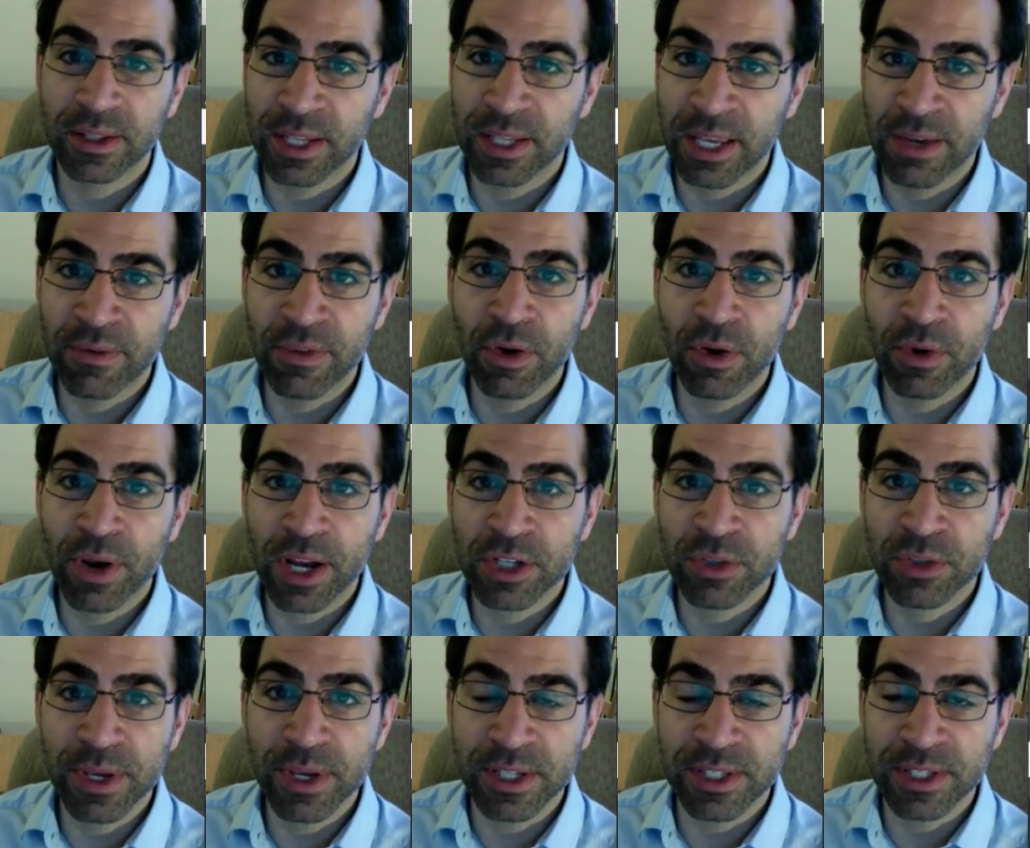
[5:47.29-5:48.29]
Even though next
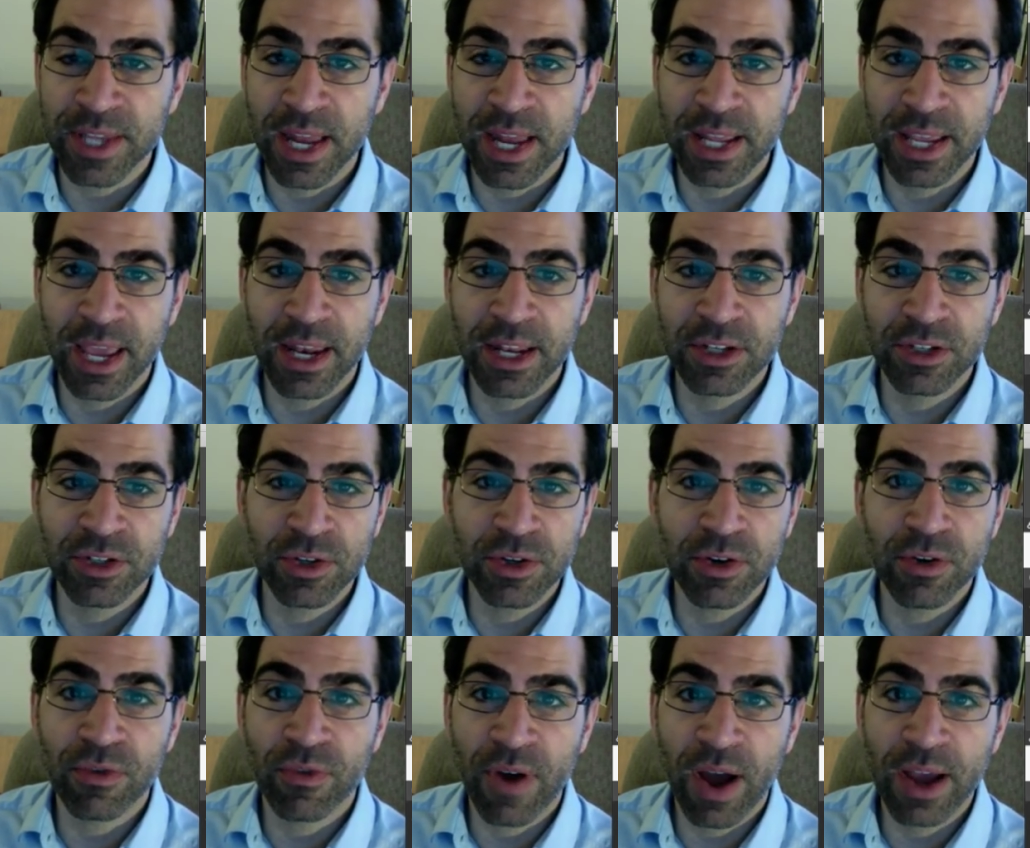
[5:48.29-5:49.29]
week is dedicated to your
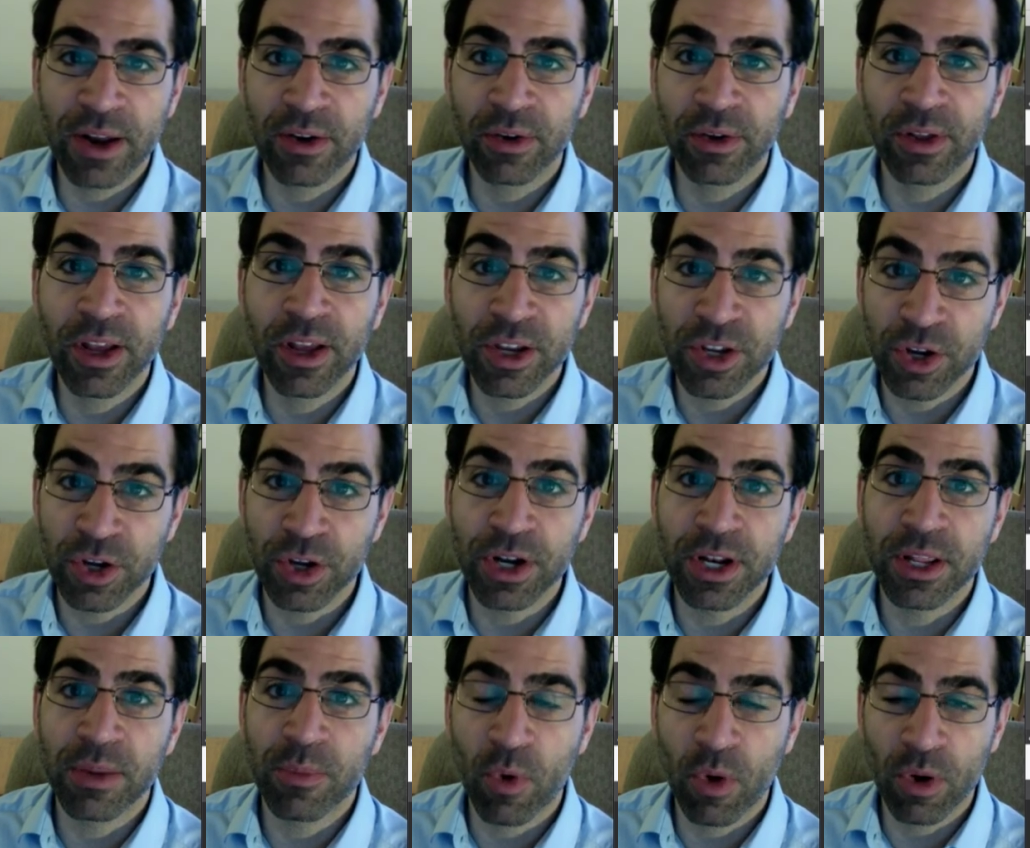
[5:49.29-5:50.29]
final, you're going to
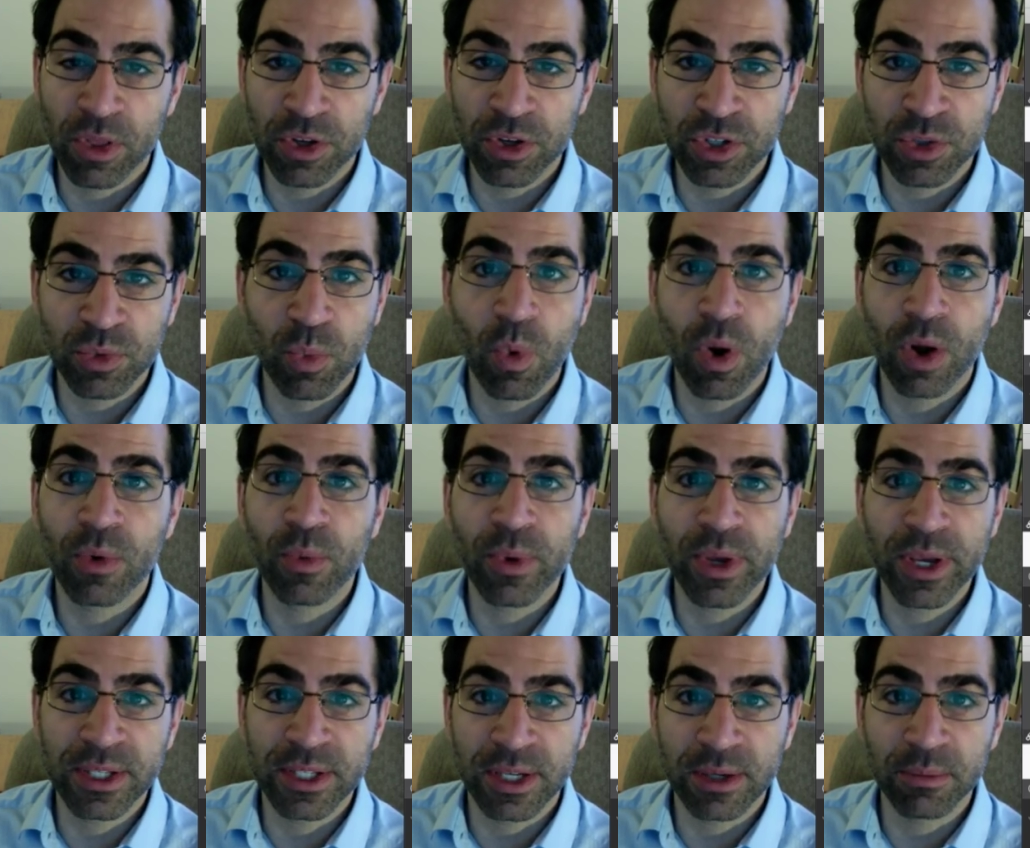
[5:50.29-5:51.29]
need more than just 1
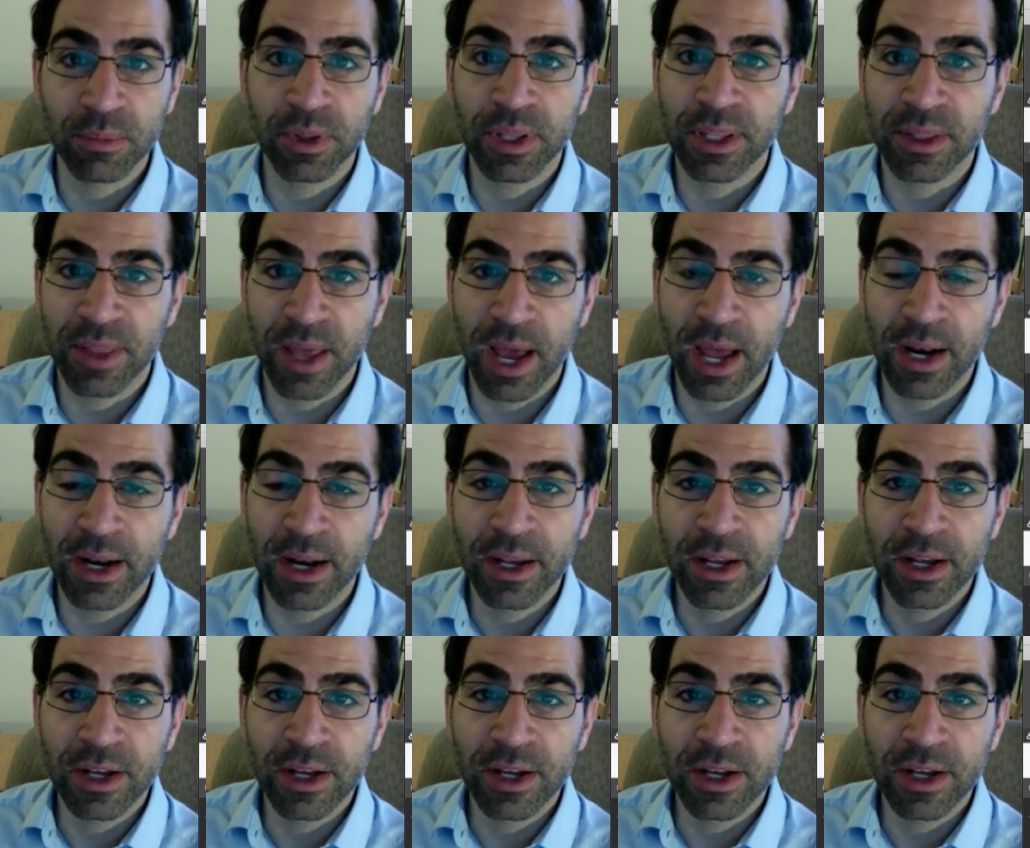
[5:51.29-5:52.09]
week to complete that.